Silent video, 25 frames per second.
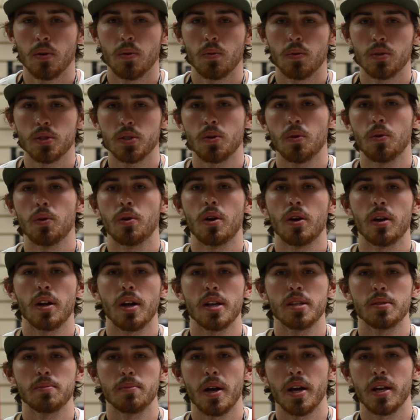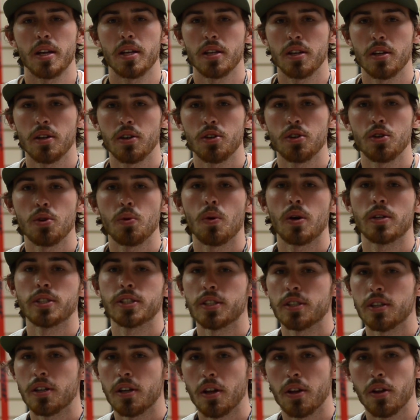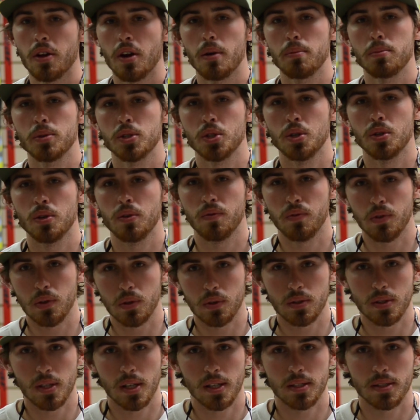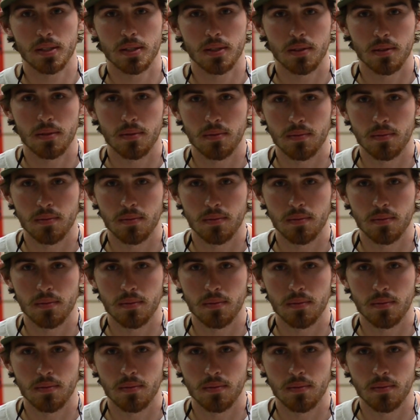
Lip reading: What's going on, guys? Matty here. You're watching another episode of Field Tested.